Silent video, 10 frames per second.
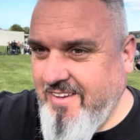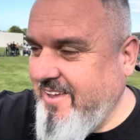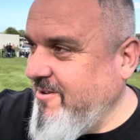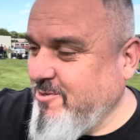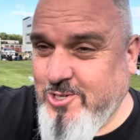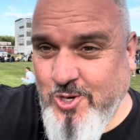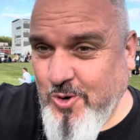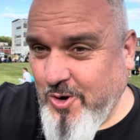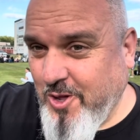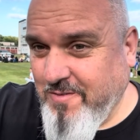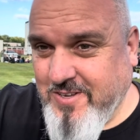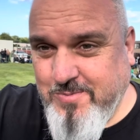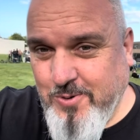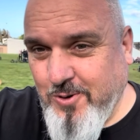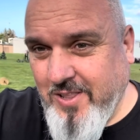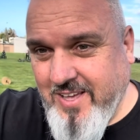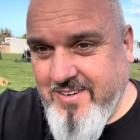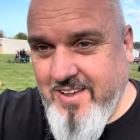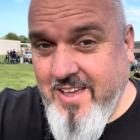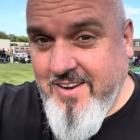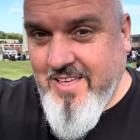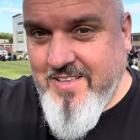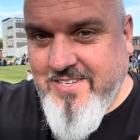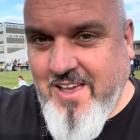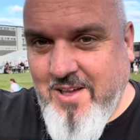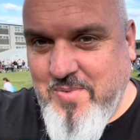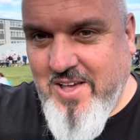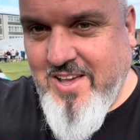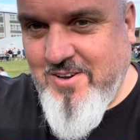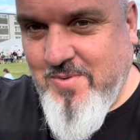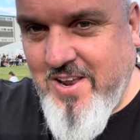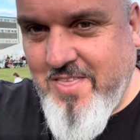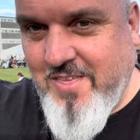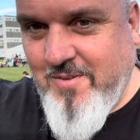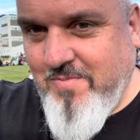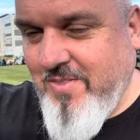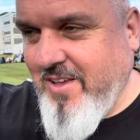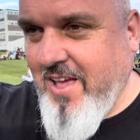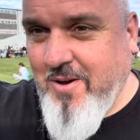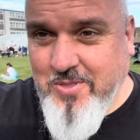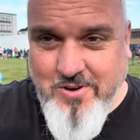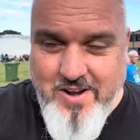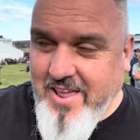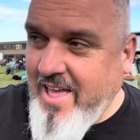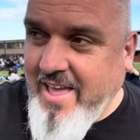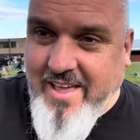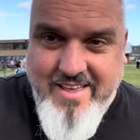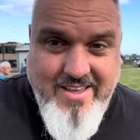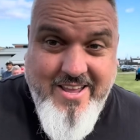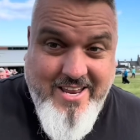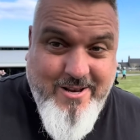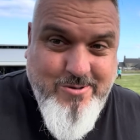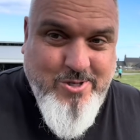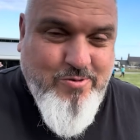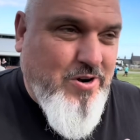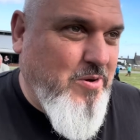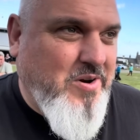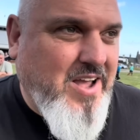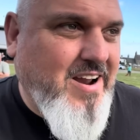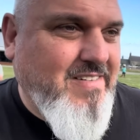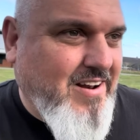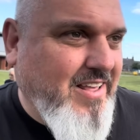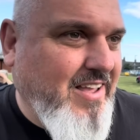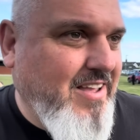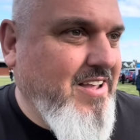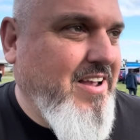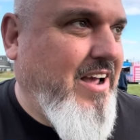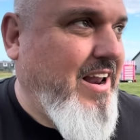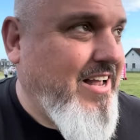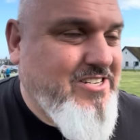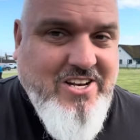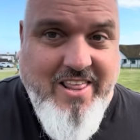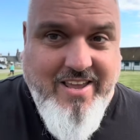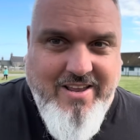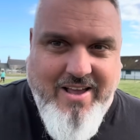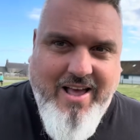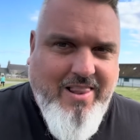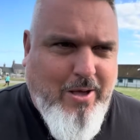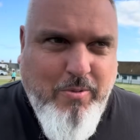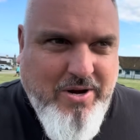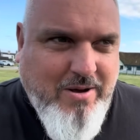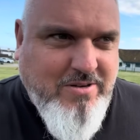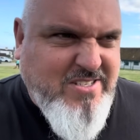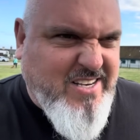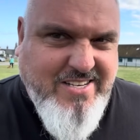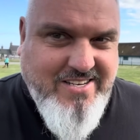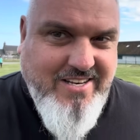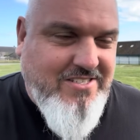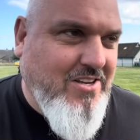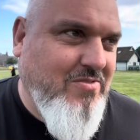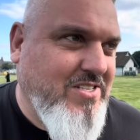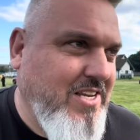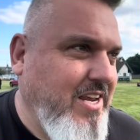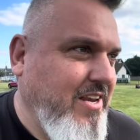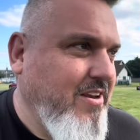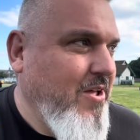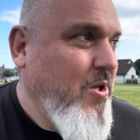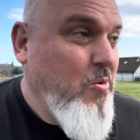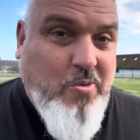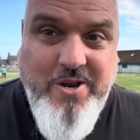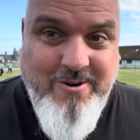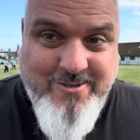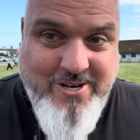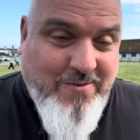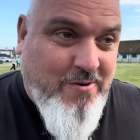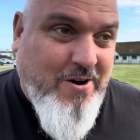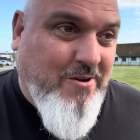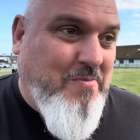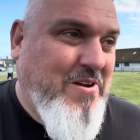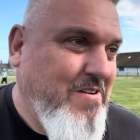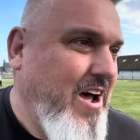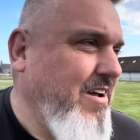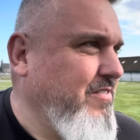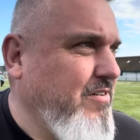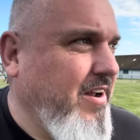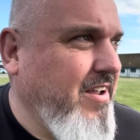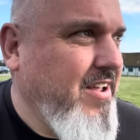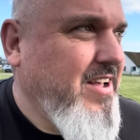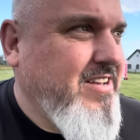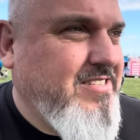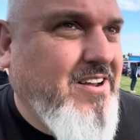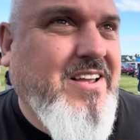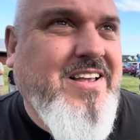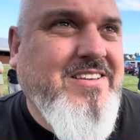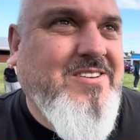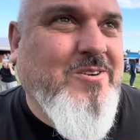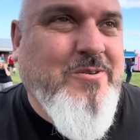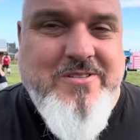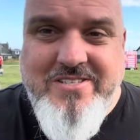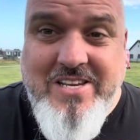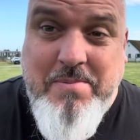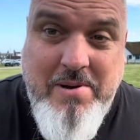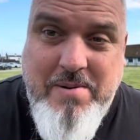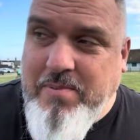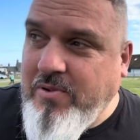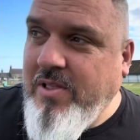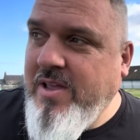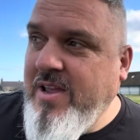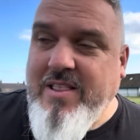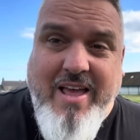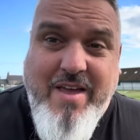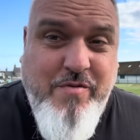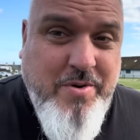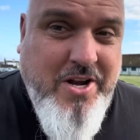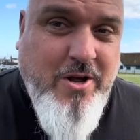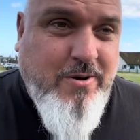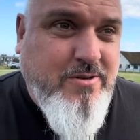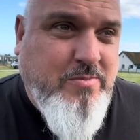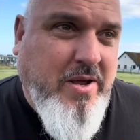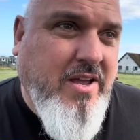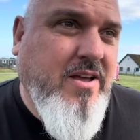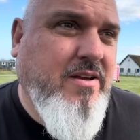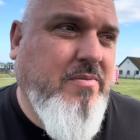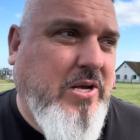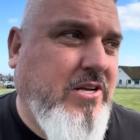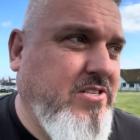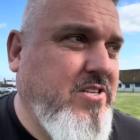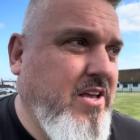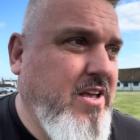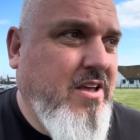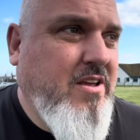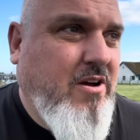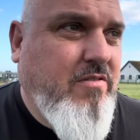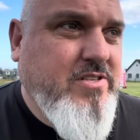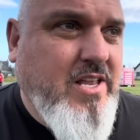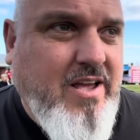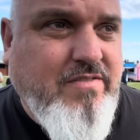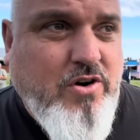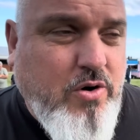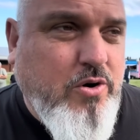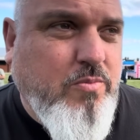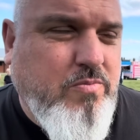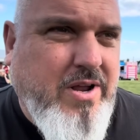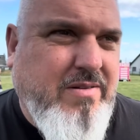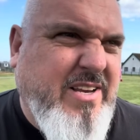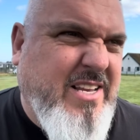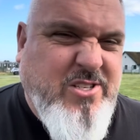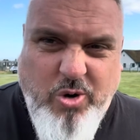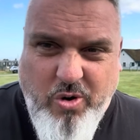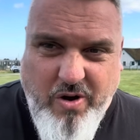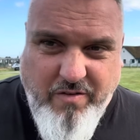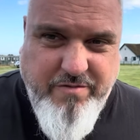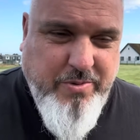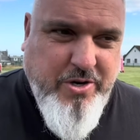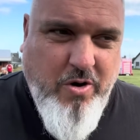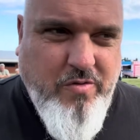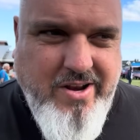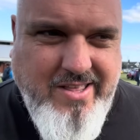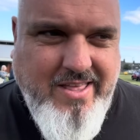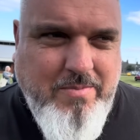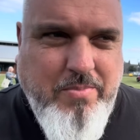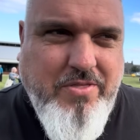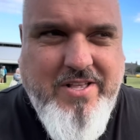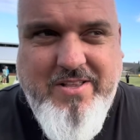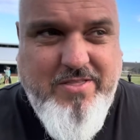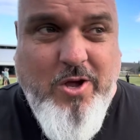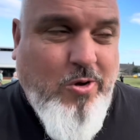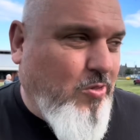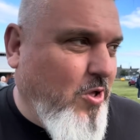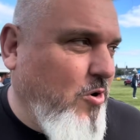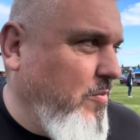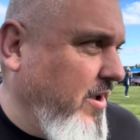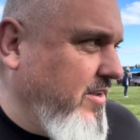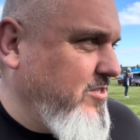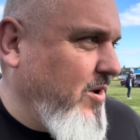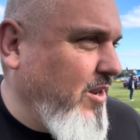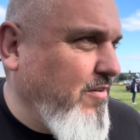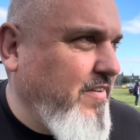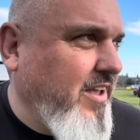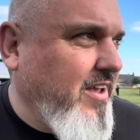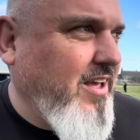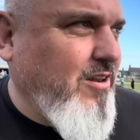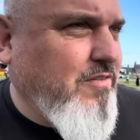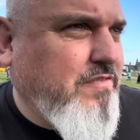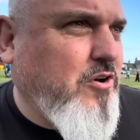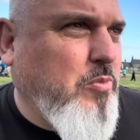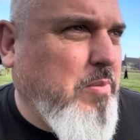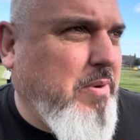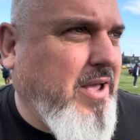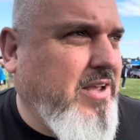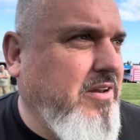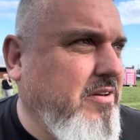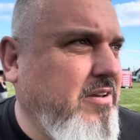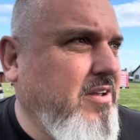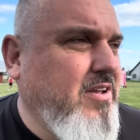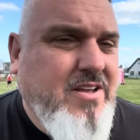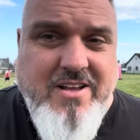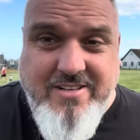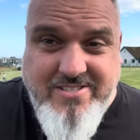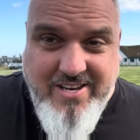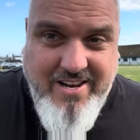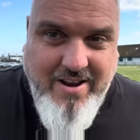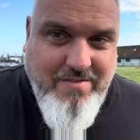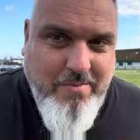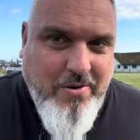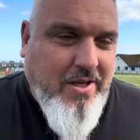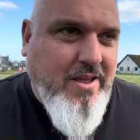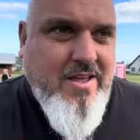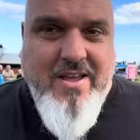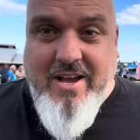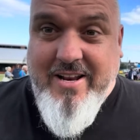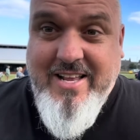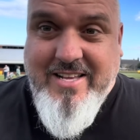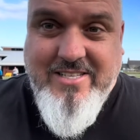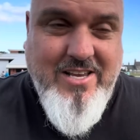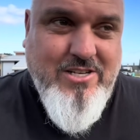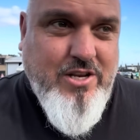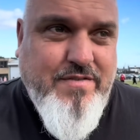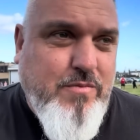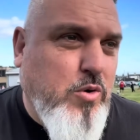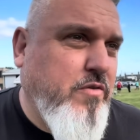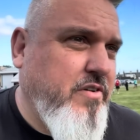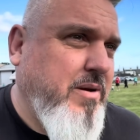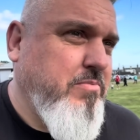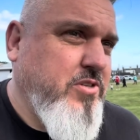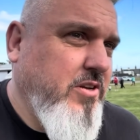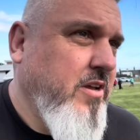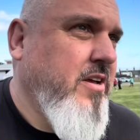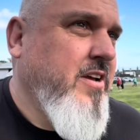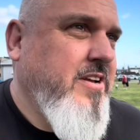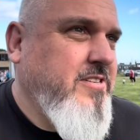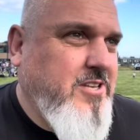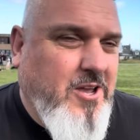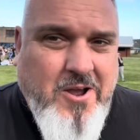He was so nervous, poor lad. Now this guy behind me here, the guy with the grey hair, he used to run it when I ran it. And actually, like when I was 16, 17, we used to have a real big rivalry. So it is cool to see people, like everybody knows me, because obviously I've grown up round here sort of, but not really, but they all know me. So I love it. I love coming back and seeing everybody. And he's actually from Wolverhampton, so